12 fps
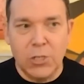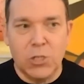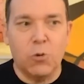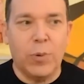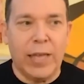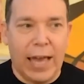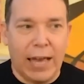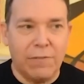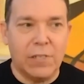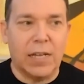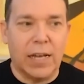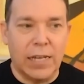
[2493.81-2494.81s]
And so we
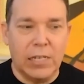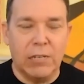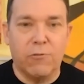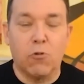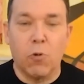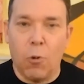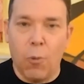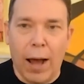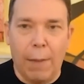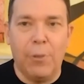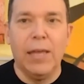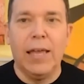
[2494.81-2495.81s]
have to kind of grow
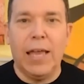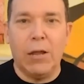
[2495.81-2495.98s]
up